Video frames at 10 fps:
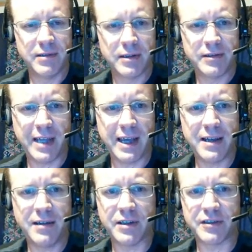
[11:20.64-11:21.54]

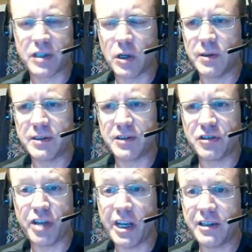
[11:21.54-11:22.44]
10 doesn't go into the
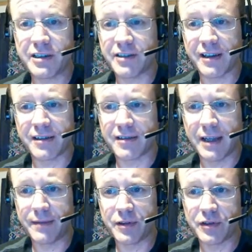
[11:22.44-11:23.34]
change because all that's
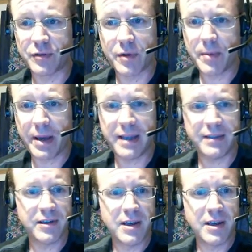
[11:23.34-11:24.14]
left is 3 pennies.